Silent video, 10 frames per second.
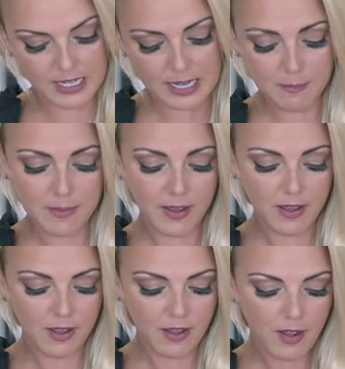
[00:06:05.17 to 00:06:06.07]
Get my
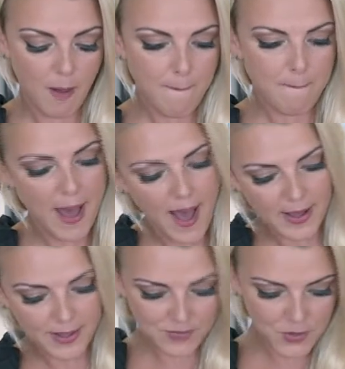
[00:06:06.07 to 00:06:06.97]

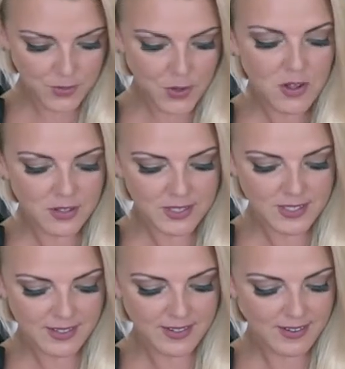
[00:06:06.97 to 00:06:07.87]
pack of
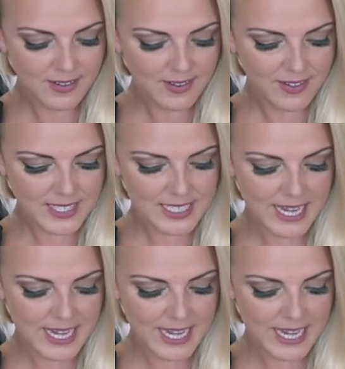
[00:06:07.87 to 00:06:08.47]
noodles